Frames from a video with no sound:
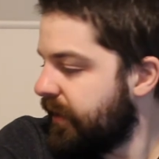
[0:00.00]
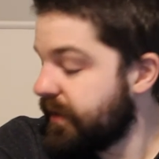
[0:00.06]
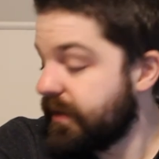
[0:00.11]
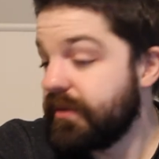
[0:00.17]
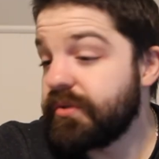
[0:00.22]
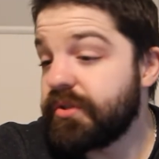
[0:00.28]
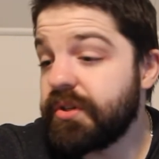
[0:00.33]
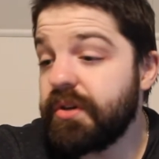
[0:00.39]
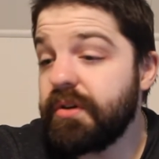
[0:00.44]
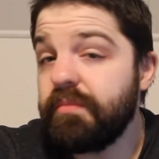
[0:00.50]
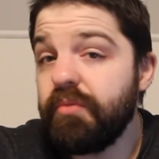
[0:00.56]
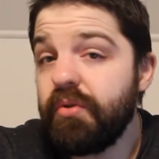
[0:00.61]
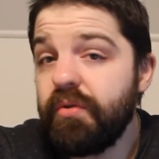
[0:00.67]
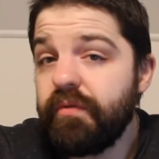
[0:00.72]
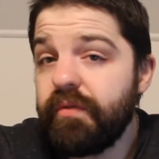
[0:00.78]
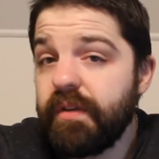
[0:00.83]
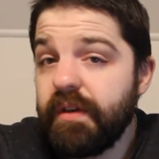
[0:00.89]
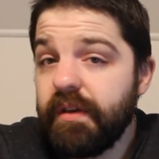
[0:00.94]
It was a good
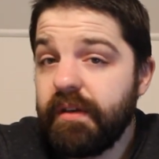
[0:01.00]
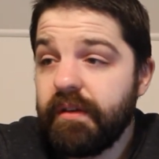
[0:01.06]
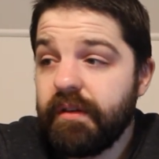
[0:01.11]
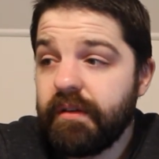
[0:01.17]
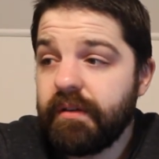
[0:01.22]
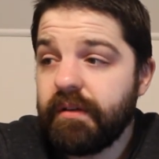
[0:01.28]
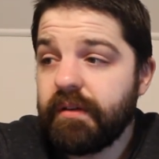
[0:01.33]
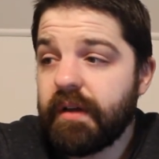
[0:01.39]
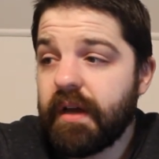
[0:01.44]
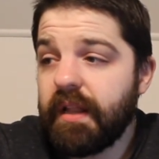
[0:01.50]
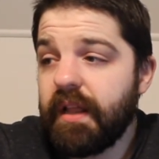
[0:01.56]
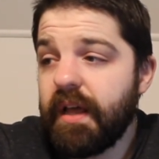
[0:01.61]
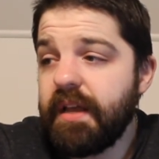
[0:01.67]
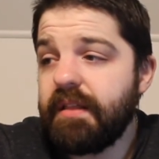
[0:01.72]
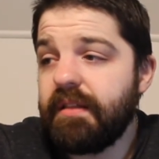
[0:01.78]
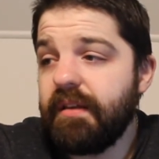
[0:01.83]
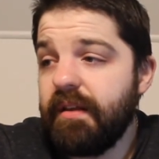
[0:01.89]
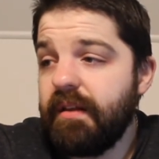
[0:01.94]
movie. I
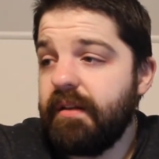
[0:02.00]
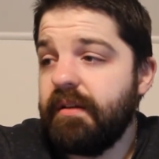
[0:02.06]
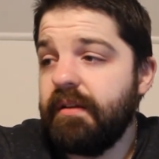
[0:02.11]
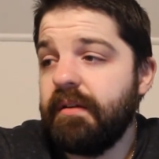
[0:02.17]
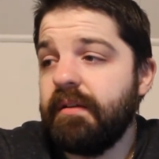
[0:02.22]
liked it.